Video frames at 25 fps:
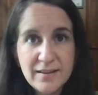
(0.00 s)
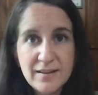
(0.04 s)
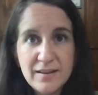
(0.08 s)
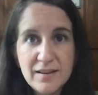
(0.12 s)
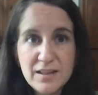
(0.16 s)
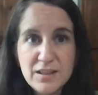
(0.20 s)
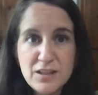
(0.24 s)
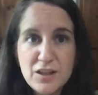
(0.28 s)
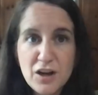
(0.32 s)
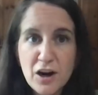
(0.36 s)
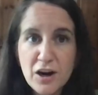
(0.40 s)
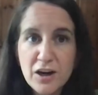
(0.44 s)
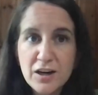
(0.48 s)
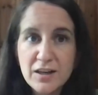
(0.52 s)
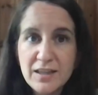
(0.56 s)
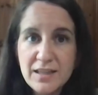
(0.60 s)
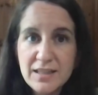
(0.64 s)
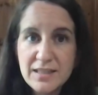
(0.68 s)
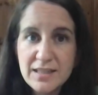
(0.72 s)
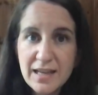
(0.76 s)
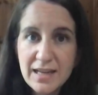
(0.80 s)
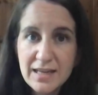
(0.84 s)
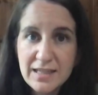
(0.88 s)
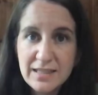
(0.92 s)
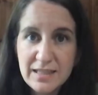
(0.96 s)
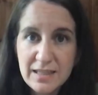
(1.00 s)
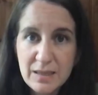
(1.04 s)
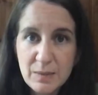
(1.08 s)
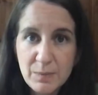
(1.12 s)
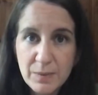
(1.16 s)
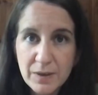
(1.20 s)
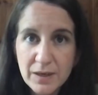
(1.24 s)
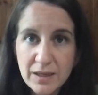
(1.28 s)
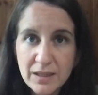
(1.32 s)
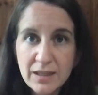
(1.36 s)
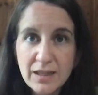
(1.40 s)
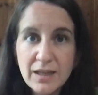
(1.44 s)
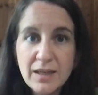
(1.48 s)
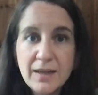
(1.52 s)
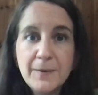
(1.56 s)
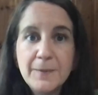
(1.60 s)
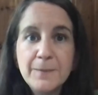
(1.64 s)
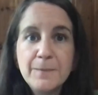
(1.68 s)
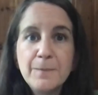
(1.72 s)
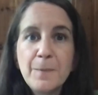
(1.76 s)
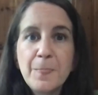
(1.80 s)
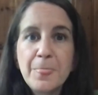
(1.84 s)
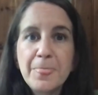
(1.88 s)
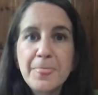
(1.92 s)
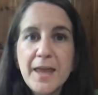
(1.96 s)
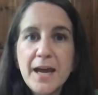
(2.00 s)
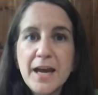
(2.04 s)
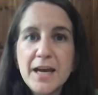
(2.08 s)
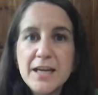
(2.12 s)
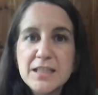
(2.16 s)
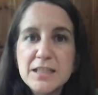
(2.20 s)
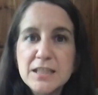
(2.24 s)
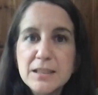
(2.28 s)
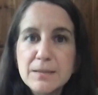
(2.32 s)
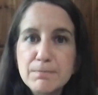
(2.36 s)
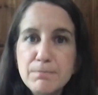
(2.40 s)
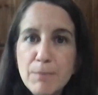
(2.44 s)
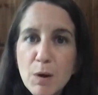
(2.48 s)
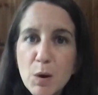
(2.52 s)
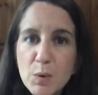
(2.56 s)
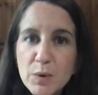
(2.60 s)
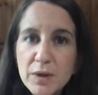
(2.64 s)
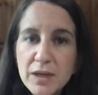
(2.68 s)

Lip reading: a smoking vessel with a fiery